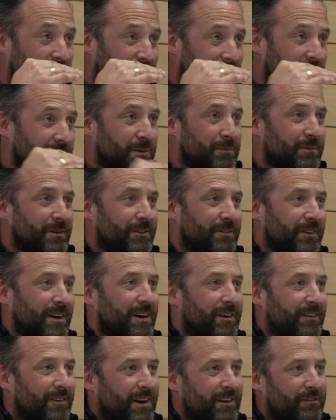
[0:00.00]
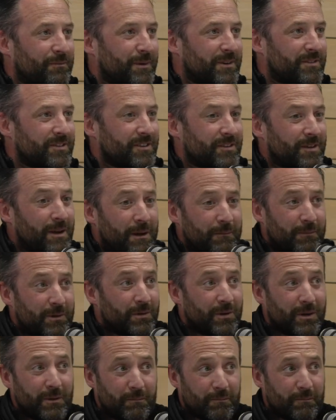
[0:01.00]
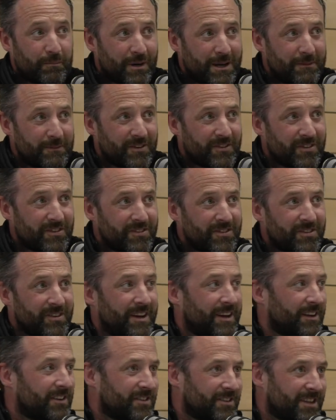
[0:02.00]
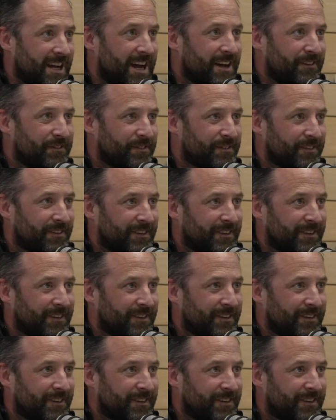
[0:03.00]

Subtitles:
volume of business between premises, staff,